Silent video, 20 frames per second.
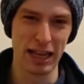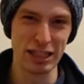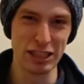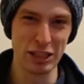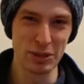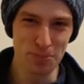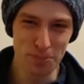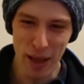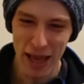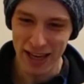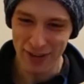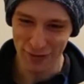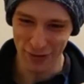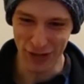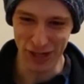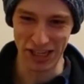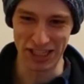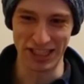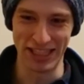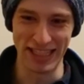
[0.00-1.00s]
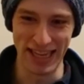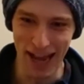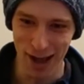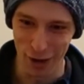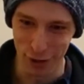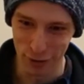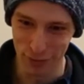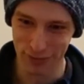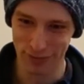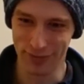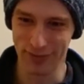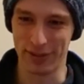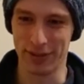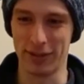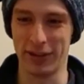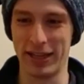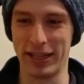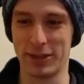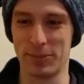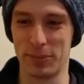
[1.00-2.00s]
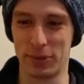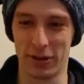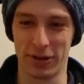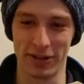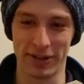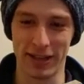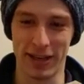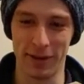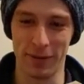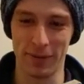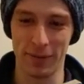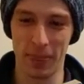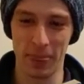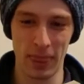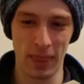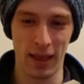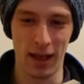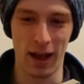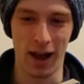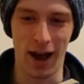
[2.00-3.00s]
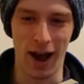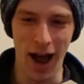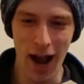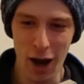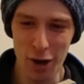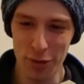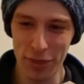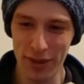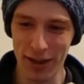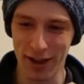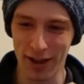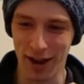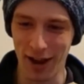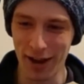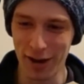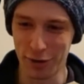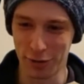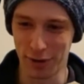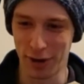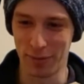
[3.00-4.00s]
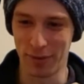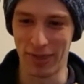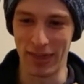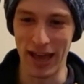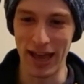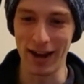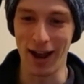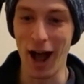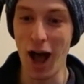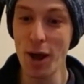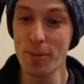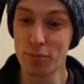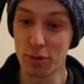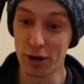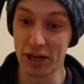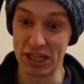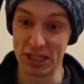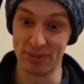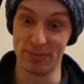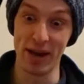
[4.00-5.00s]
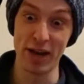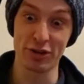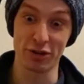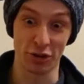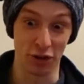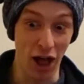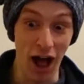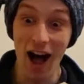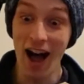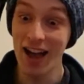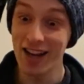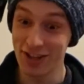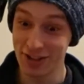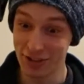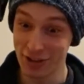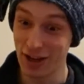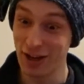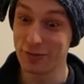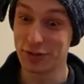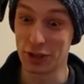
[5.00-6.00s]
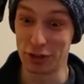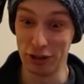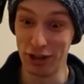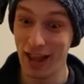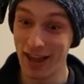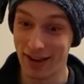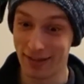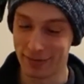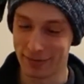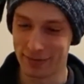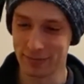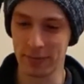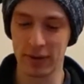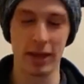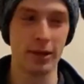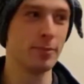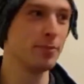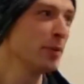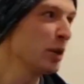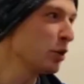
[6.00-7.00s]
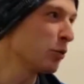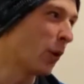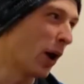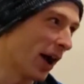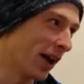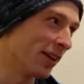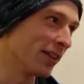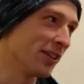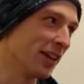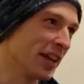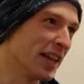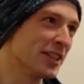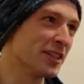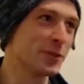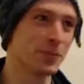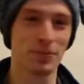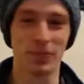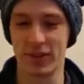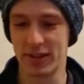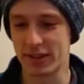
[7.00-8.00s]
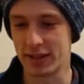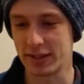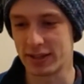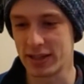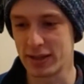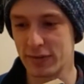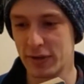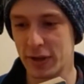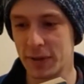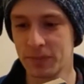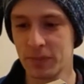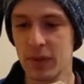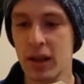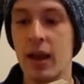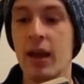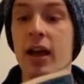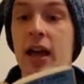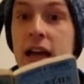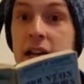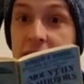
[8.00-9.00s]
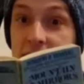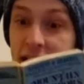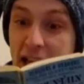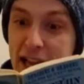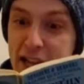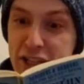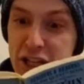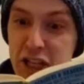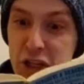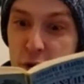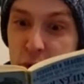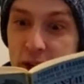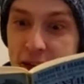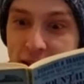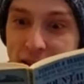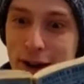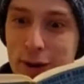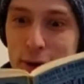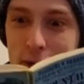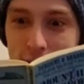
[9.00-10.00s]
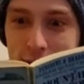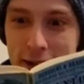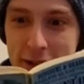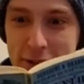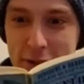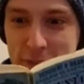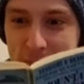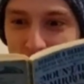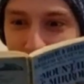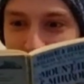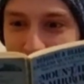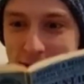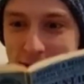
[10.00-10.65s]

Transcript: "Spike for yourself," the Lynx blurts out. "I don't think I agree with that. I'm pretty special. I deserve to live." "Be quiet, Lynx," says Desval. "Landon, you can count on us.